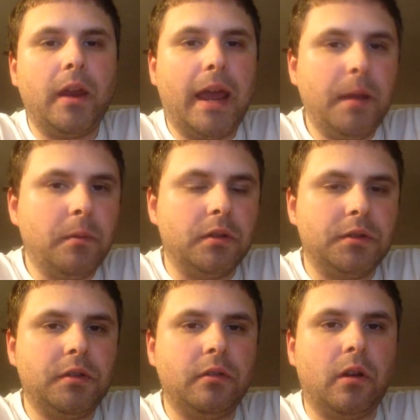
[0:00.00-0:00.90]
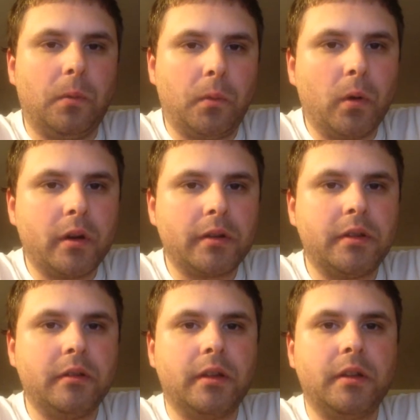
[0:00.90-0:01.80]
able to afford
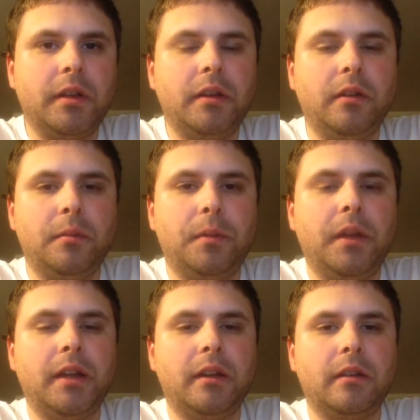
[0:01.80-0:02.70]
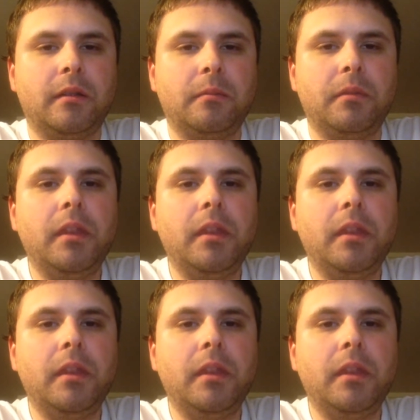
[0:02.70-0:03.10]
to continue to playing